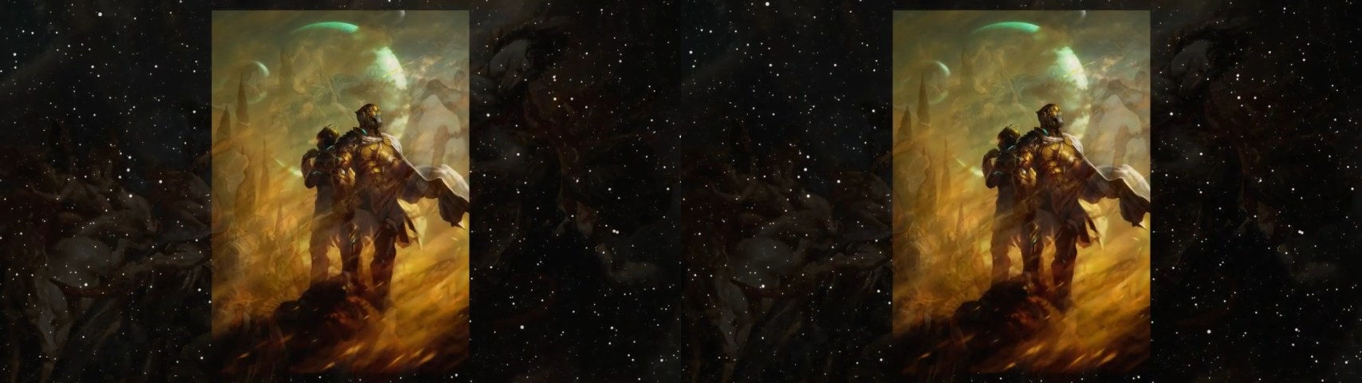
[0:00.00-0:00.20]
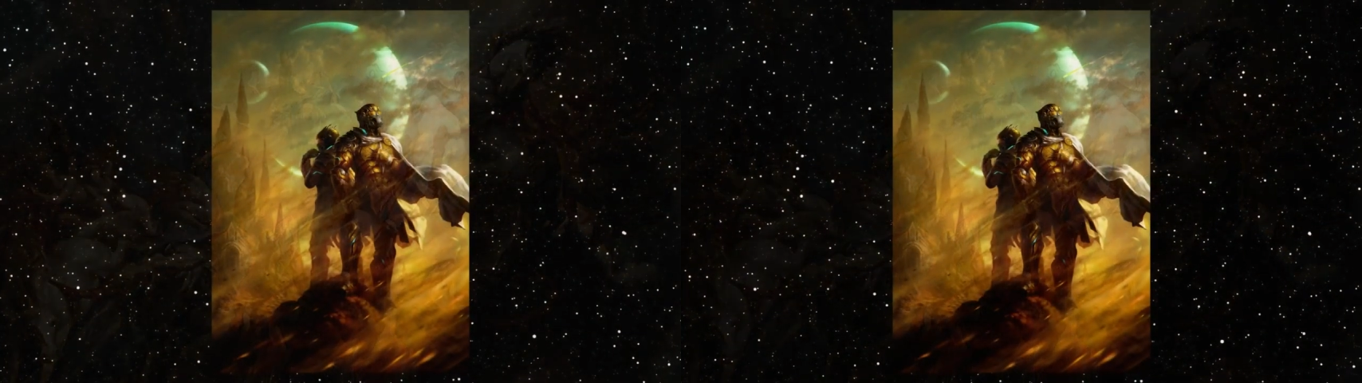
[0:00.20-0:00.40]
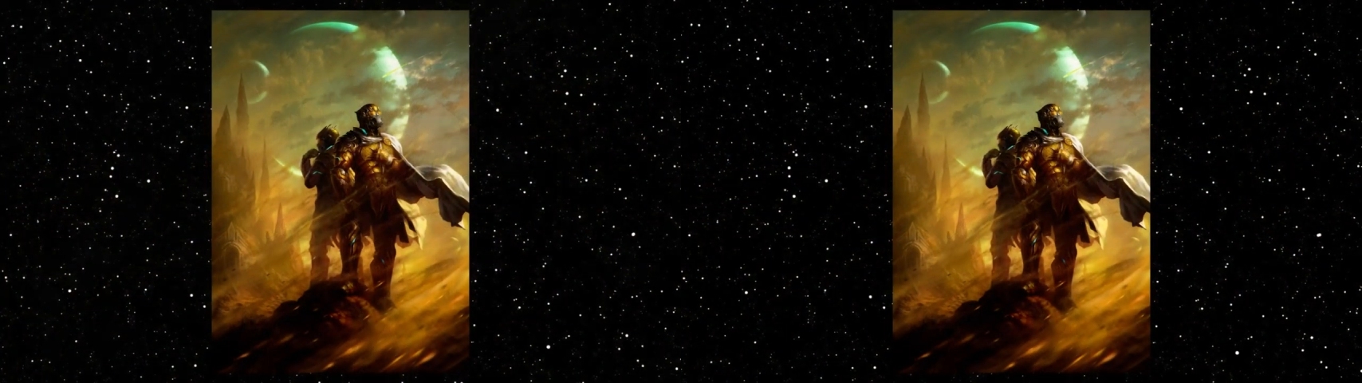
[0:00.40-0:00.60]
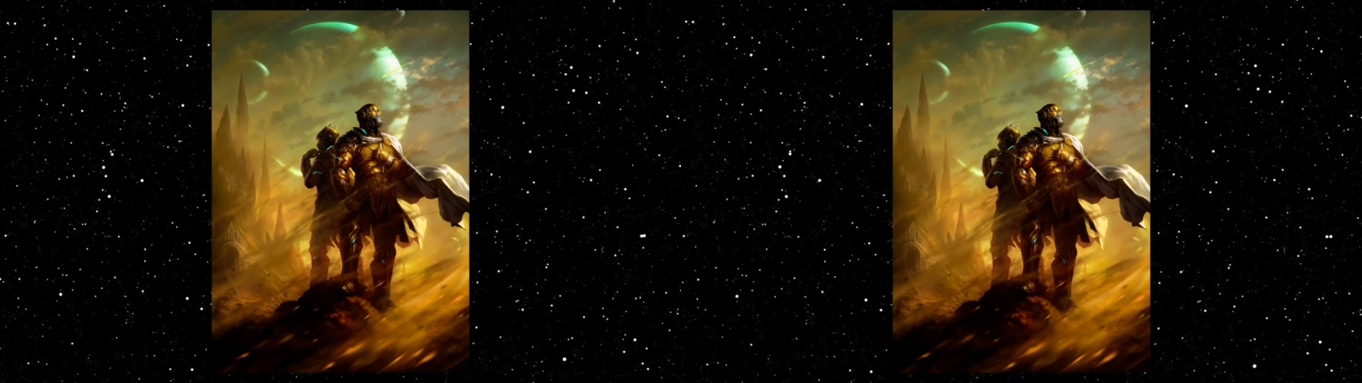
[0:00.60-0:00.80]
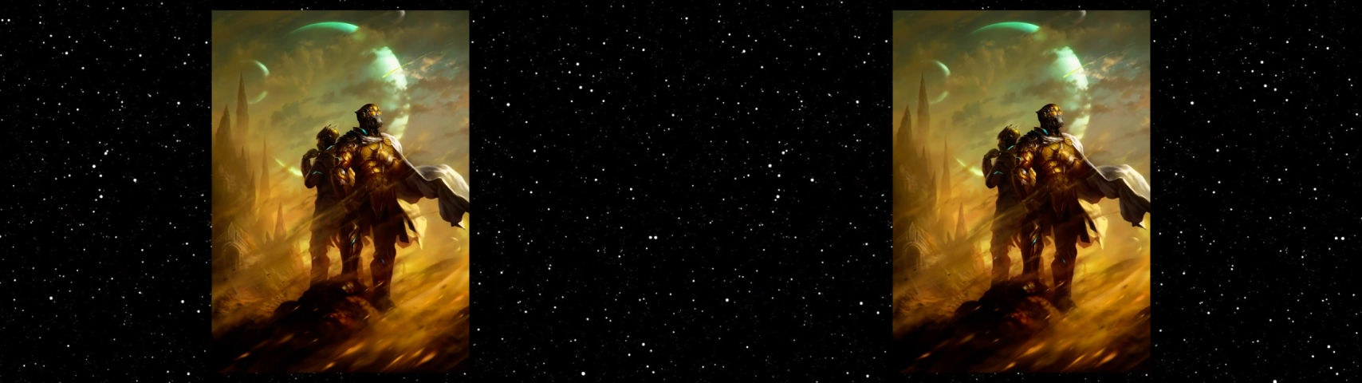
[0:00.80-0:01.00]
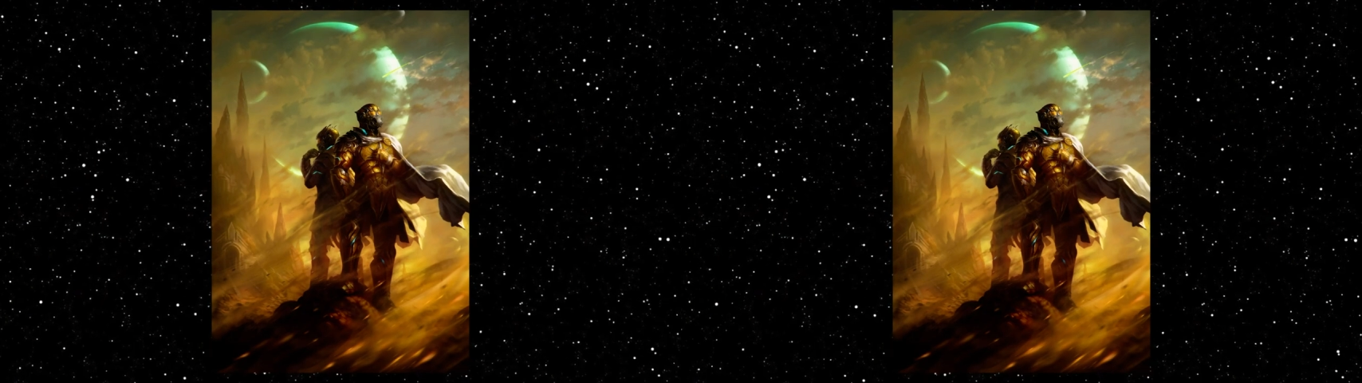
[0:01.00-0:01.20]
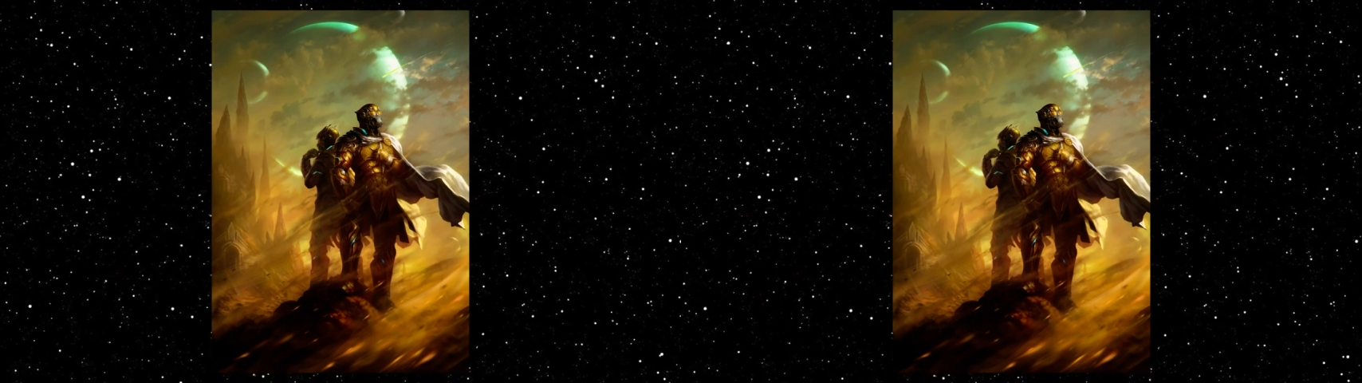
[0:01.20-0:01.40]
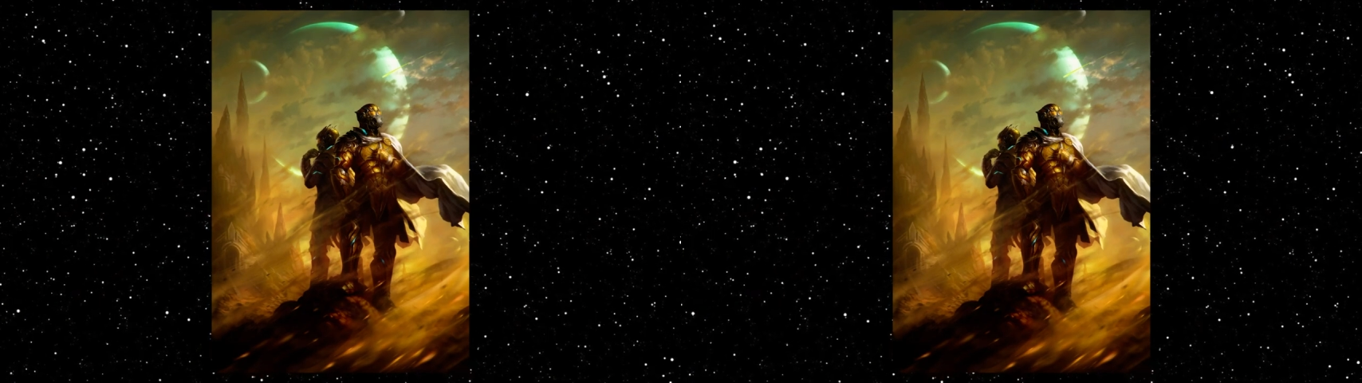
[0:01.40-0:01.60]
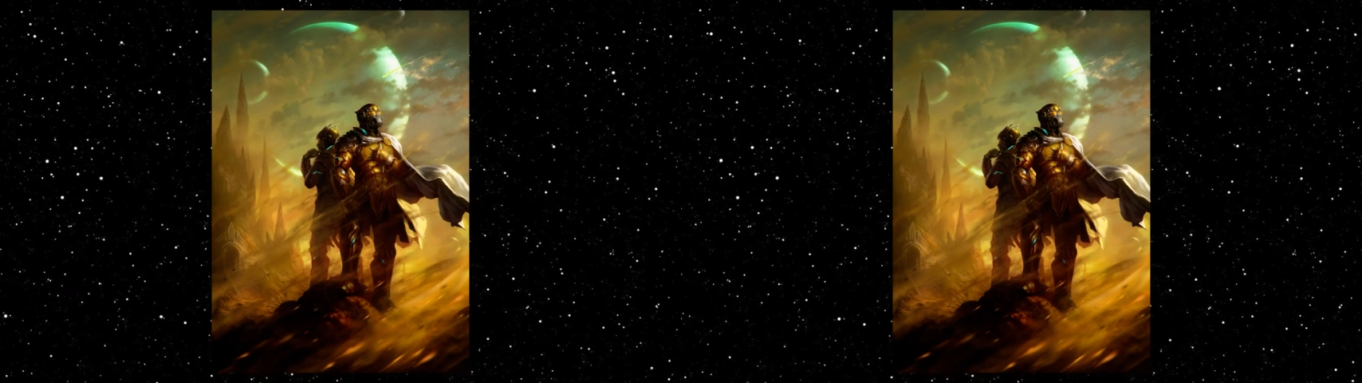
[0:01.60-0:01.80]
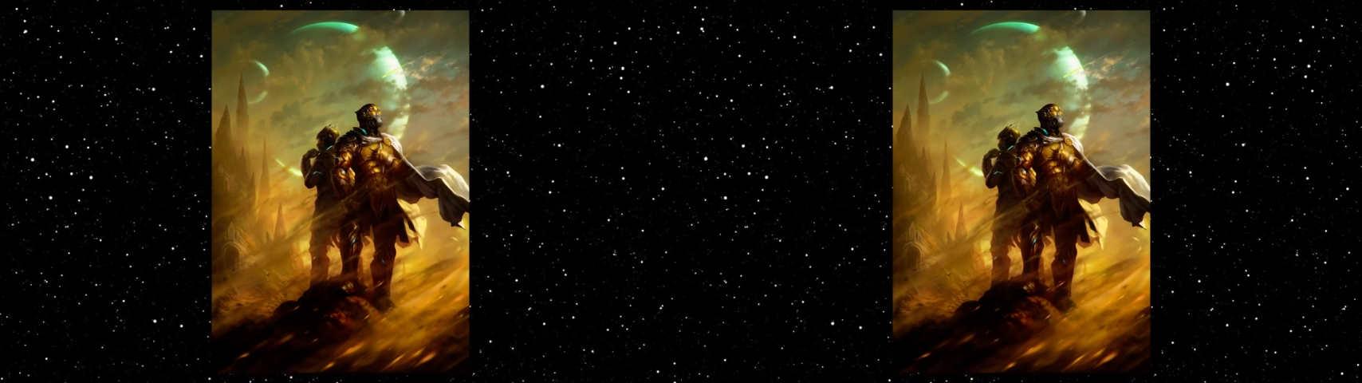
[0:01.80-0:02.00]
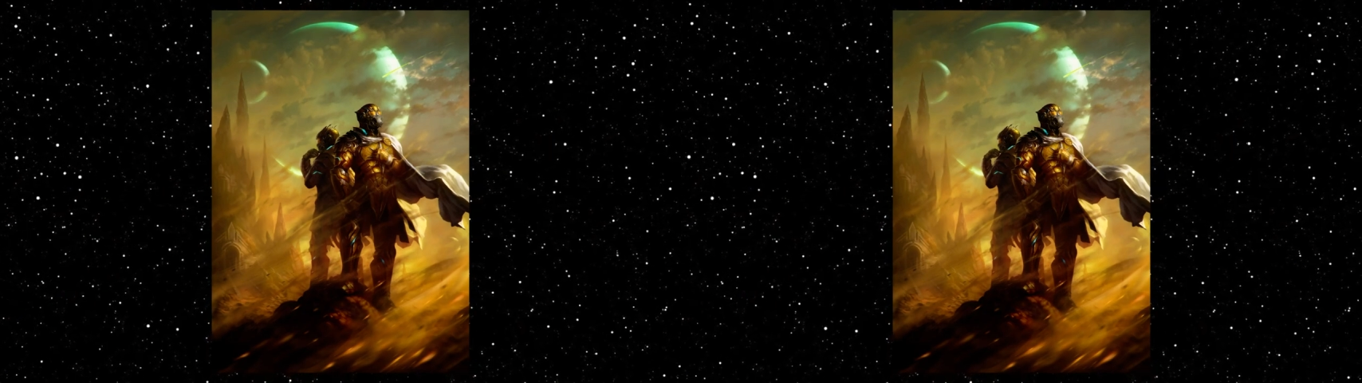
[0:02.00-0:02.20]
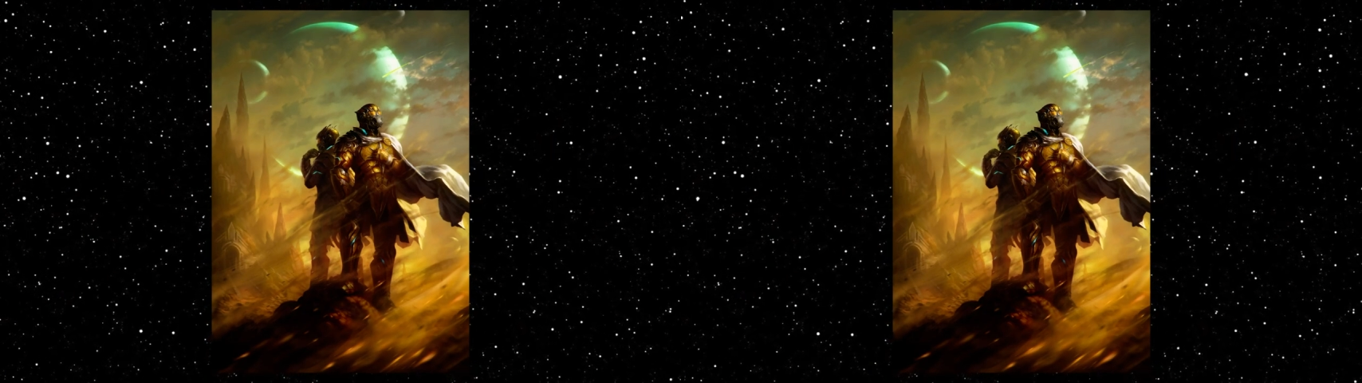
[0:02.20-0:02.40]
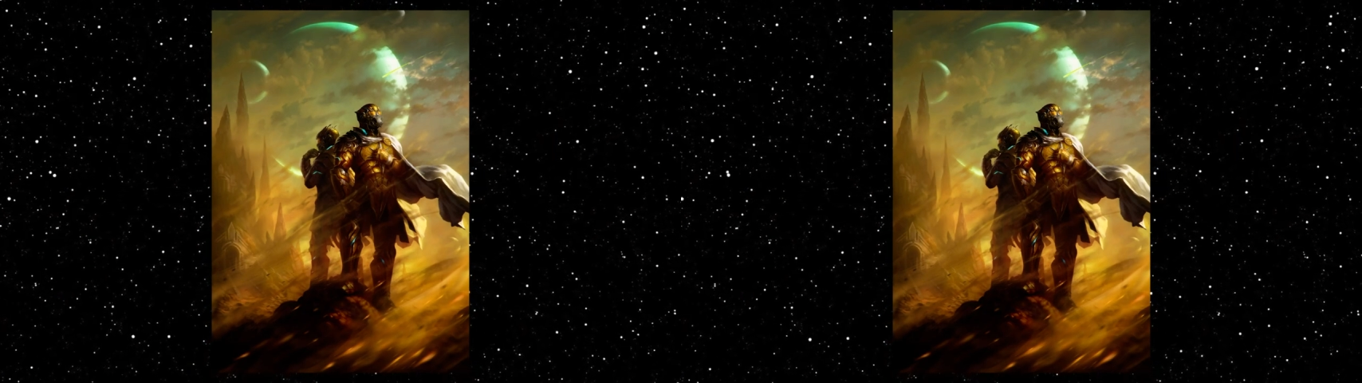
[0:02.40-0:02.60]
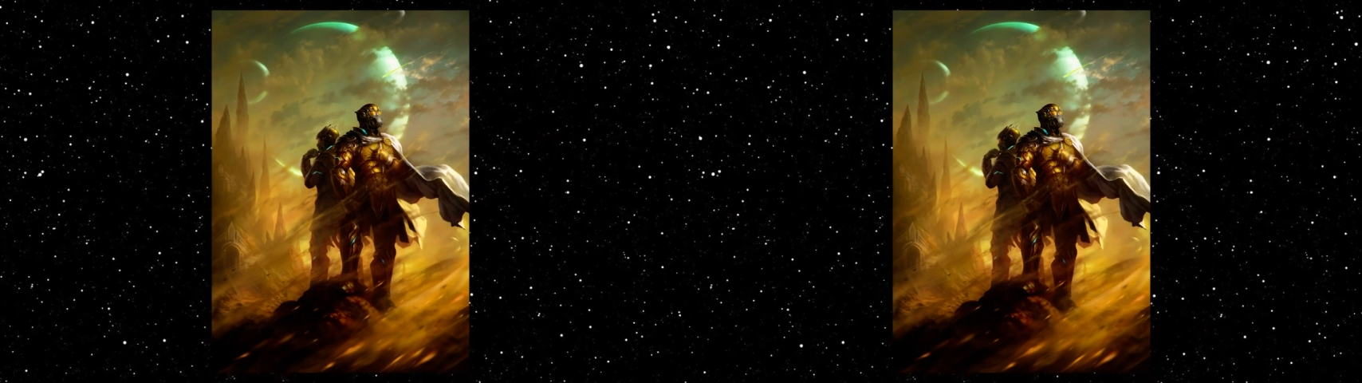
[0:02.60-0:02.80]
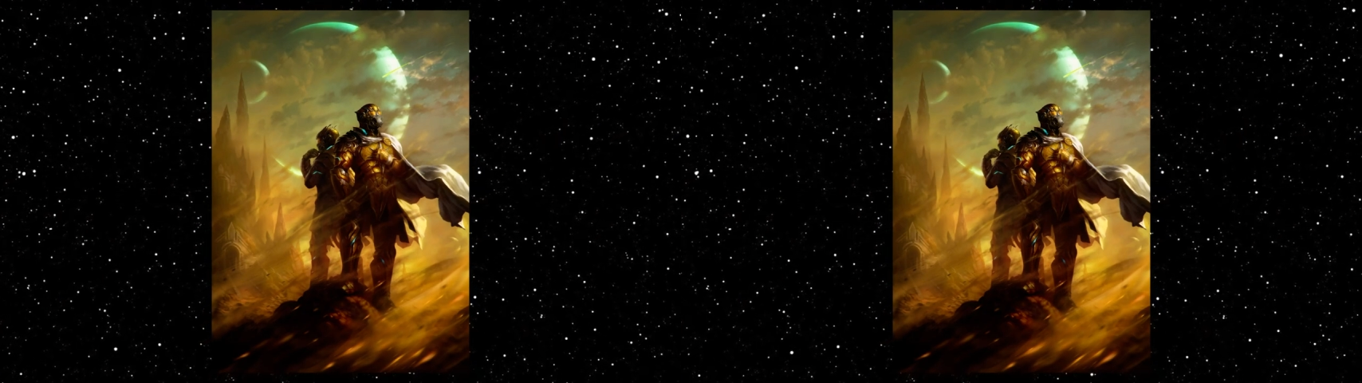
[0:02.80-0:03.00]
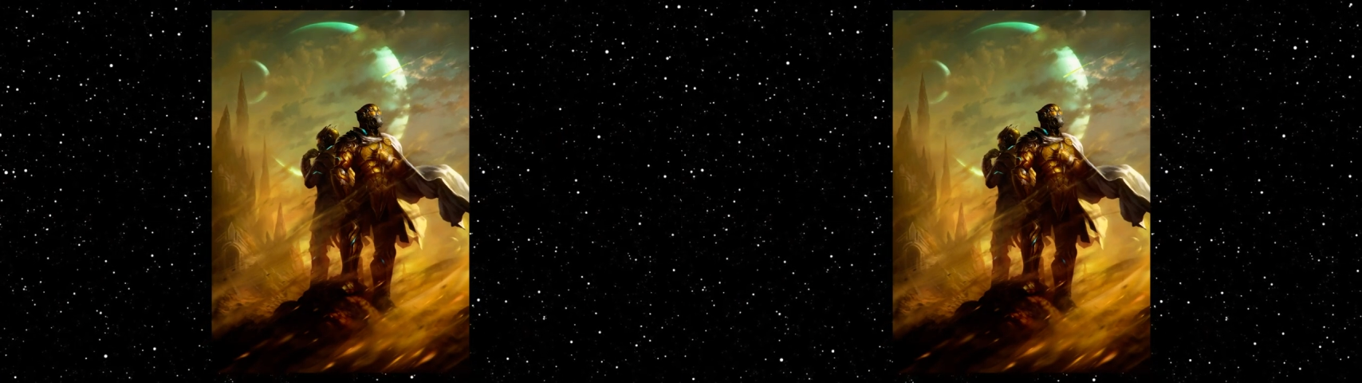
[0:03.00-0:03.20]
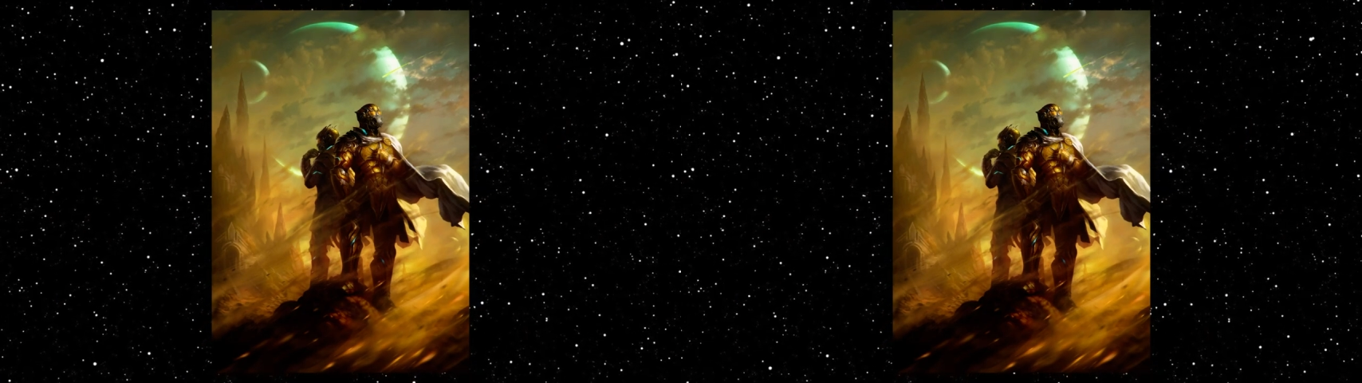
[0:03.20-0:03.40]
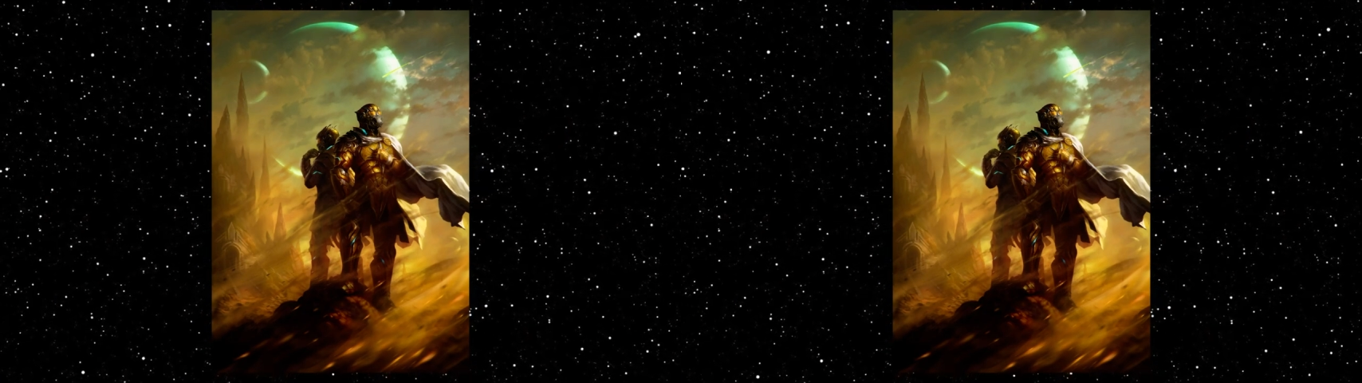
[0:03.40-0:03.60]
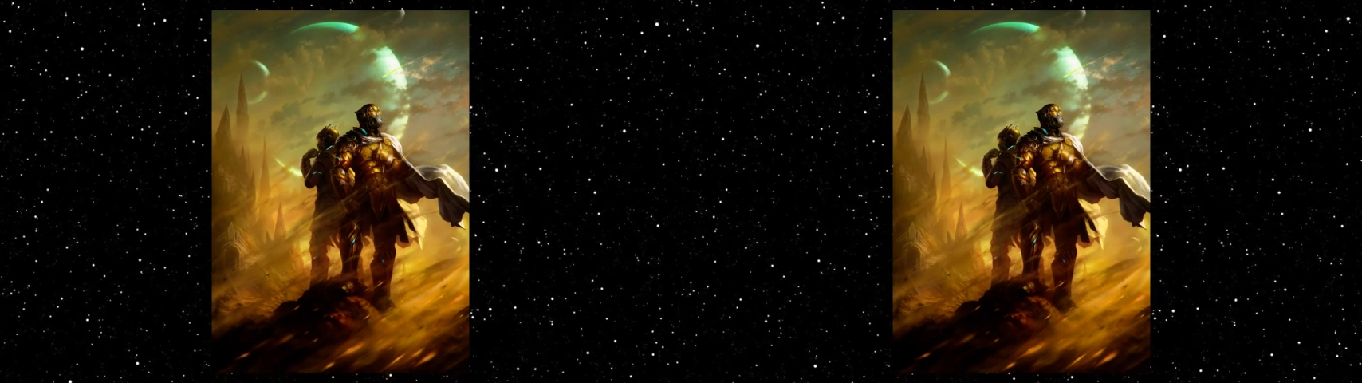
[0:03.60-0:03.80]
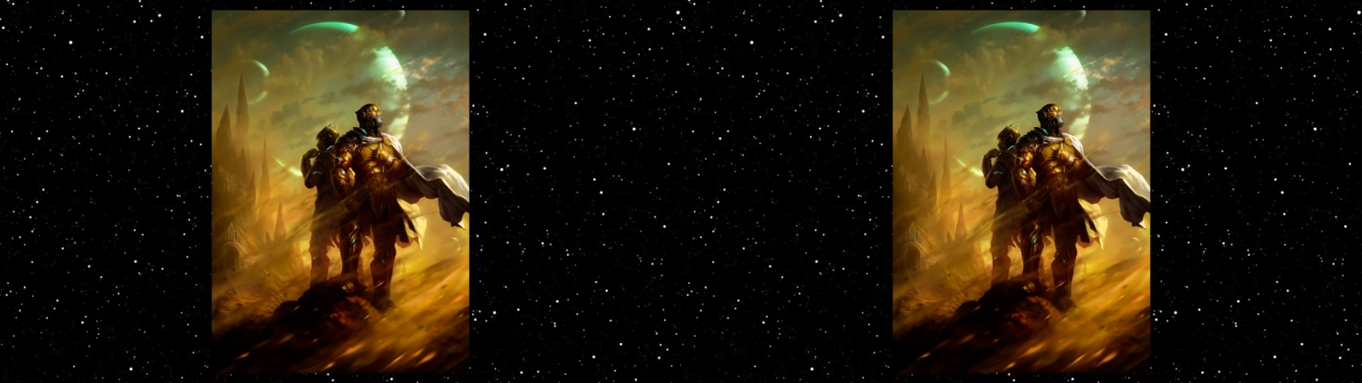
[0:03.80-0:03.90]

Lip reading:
No face is visible, so there are no lips to read.